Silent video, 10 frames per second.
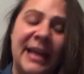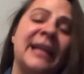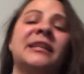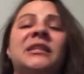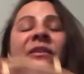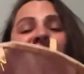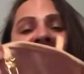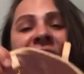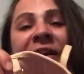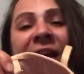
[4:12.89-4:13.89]
is a
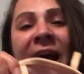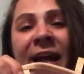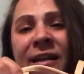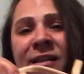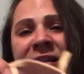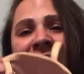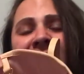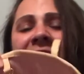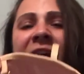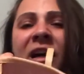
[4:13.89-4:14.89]
very light, it's
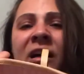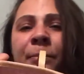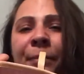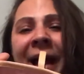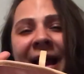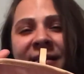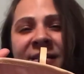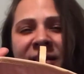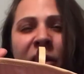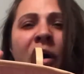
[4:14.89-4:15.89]
kind of like a
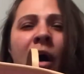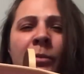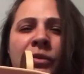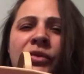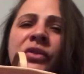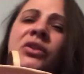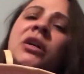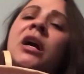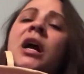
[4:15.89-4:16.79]
pastel almost,